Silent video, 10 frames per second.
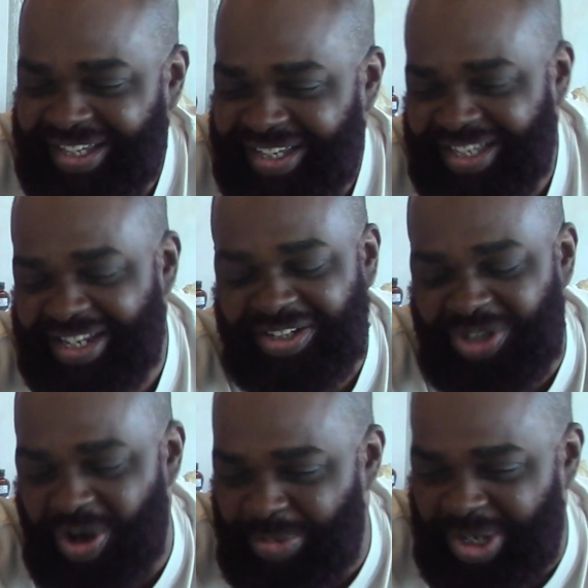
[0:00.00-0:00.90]
And they
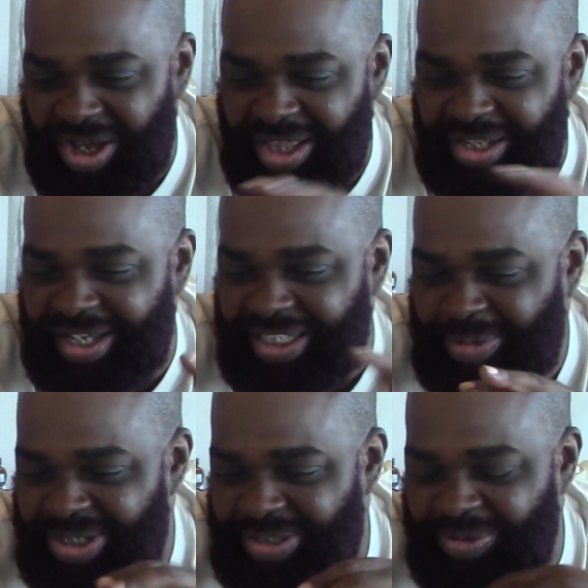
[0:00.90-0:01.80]
showed me all the nice
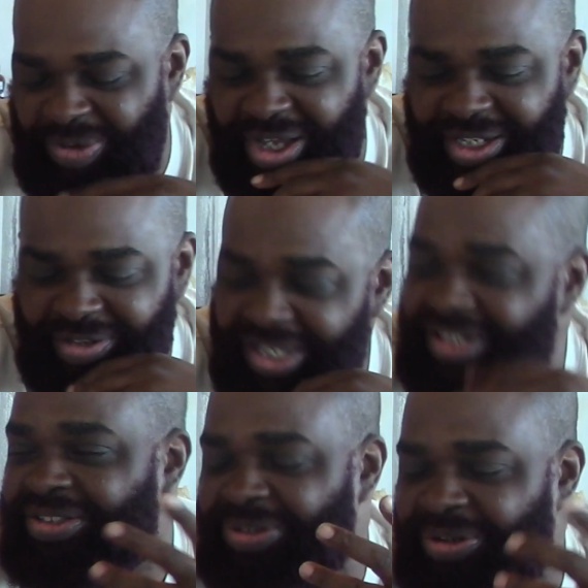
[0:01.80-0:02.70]
parts of Milwaukee, and I'm like,
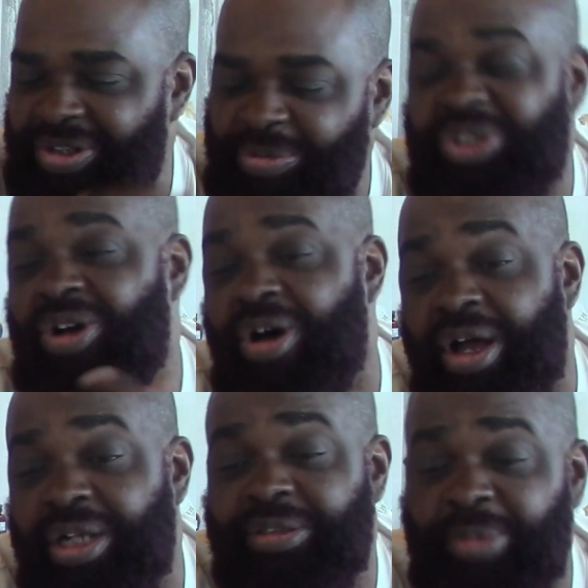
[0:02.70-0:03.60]
"This is cool." We
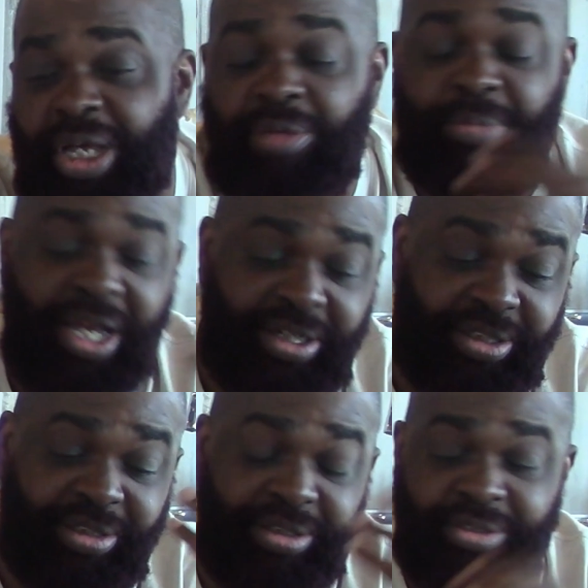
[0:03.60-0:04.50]
talked about my
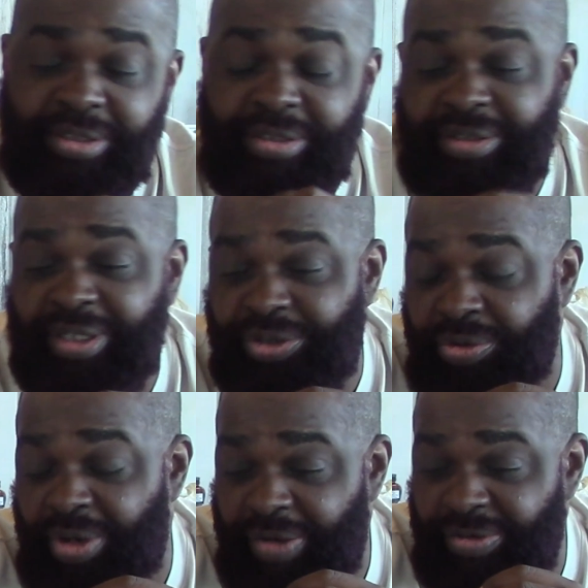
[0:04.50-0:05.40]
ideas, and they
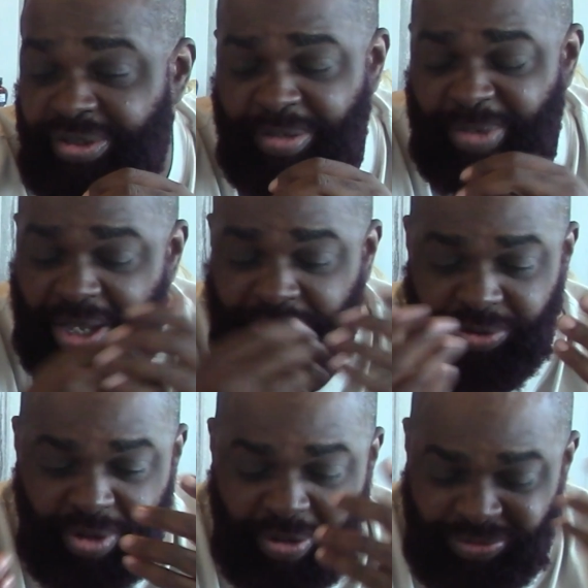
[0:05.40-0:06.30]
knew I was
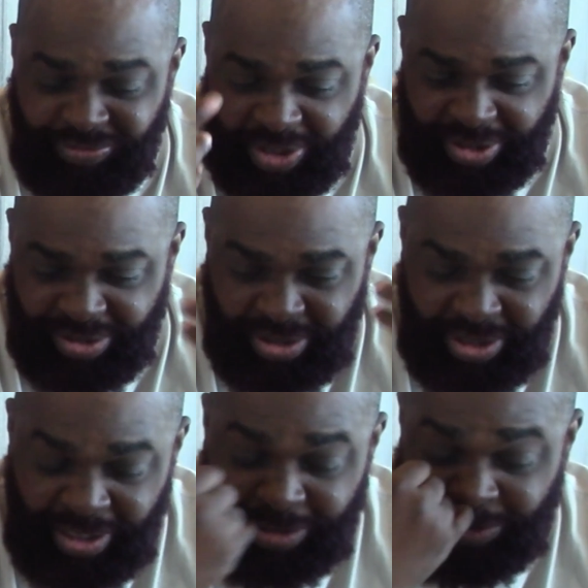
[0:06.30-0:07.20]
very
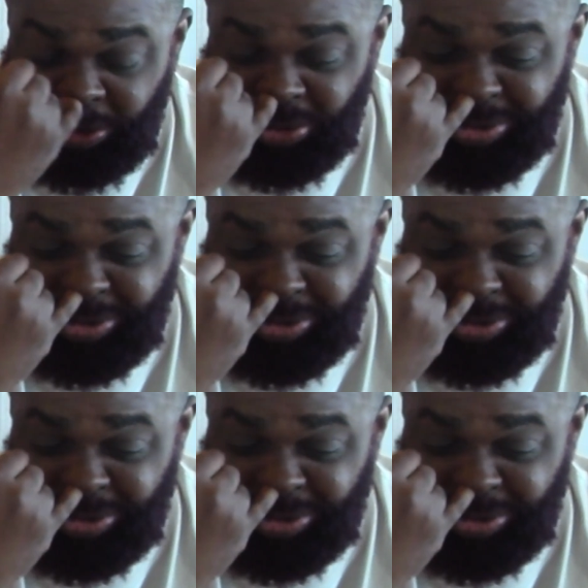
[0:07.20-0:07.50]
digital